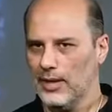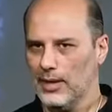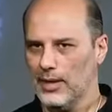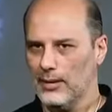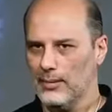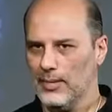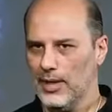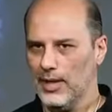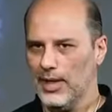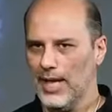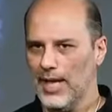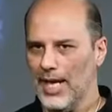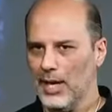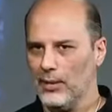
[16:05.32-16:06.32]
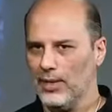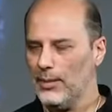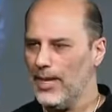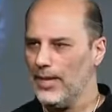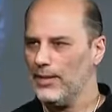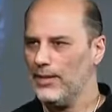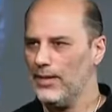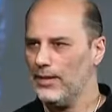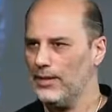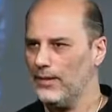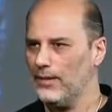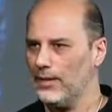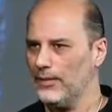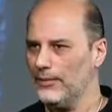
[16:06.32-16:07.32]
allow them access,
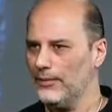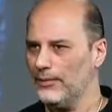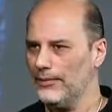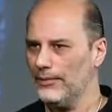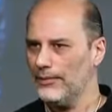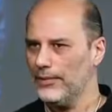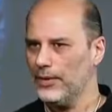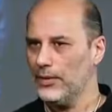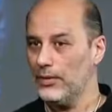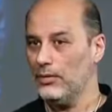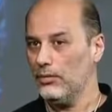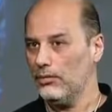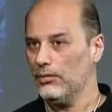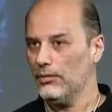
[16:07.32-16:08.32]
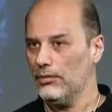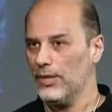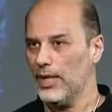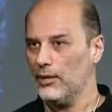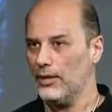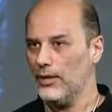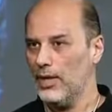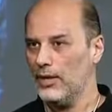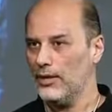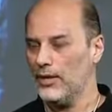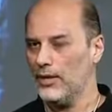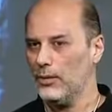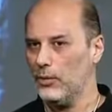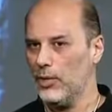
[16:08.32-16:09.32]
you see, to sacred
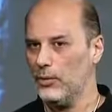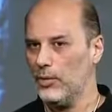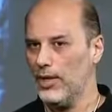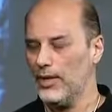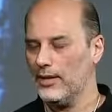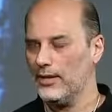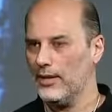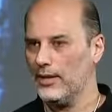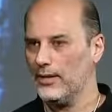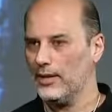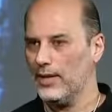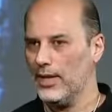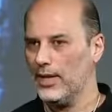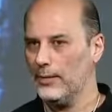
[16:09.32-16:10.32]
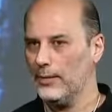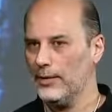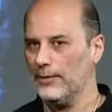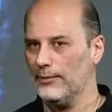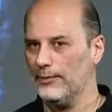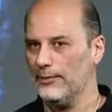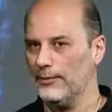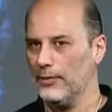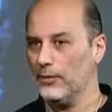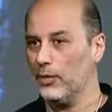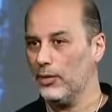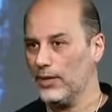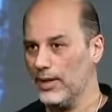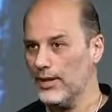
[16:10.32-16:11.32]
knowledge. And in one way that's understandable. Of
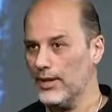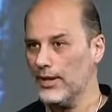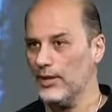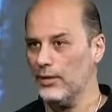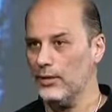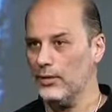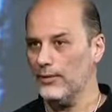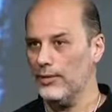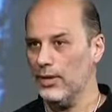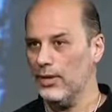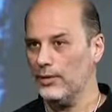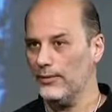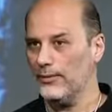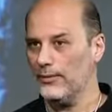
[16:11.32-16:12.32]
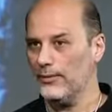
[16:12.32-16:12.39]
course, they take it too far,